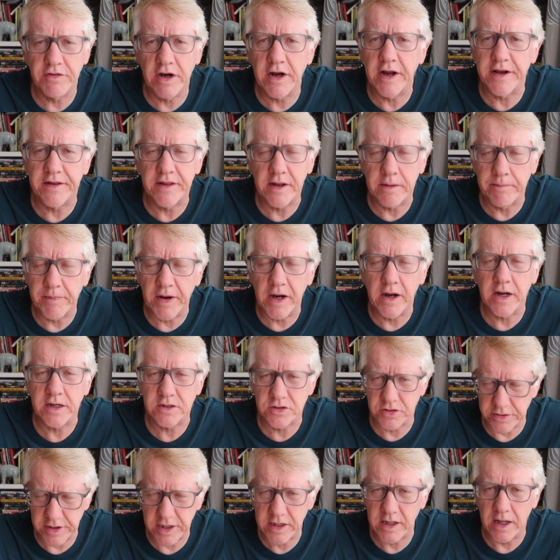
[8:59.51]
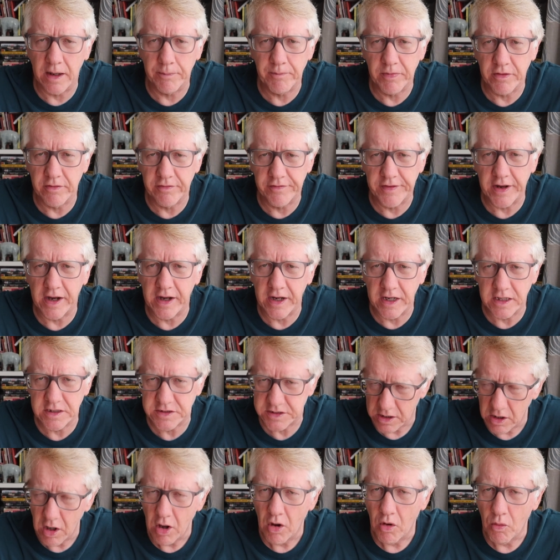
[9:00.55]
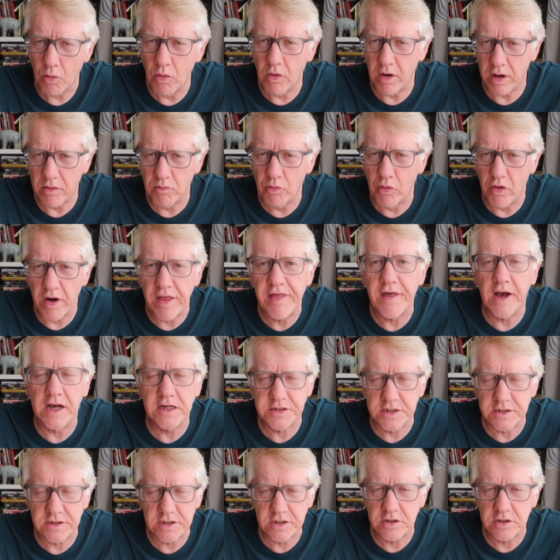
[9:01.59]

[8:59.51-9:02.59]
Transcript: ride their bikes on a couple of days with us